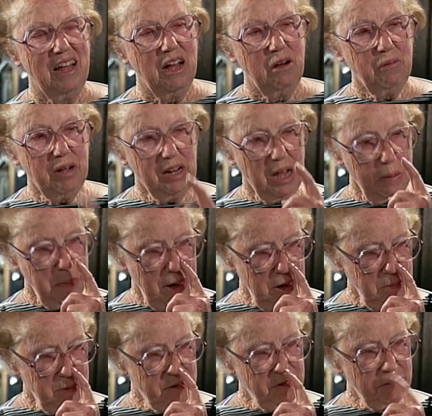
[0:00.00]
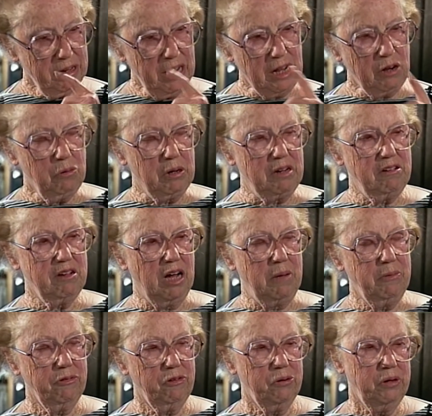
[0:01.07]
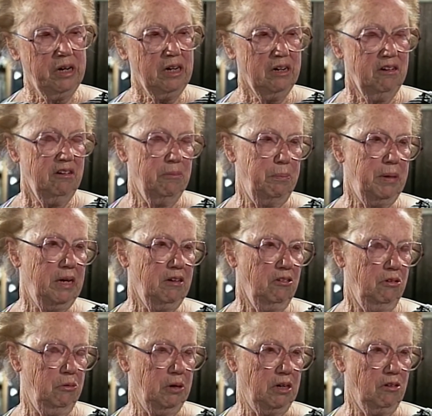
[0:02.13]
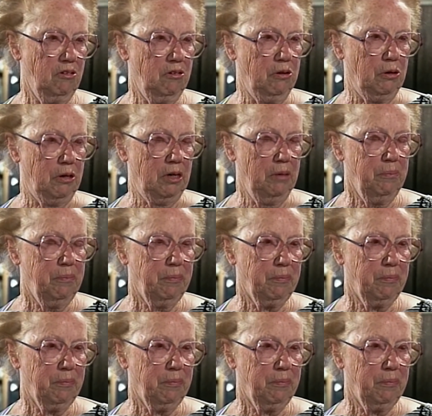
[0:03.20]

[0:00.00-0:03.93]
Well, I made a mistake one time of going into Pink's drugstore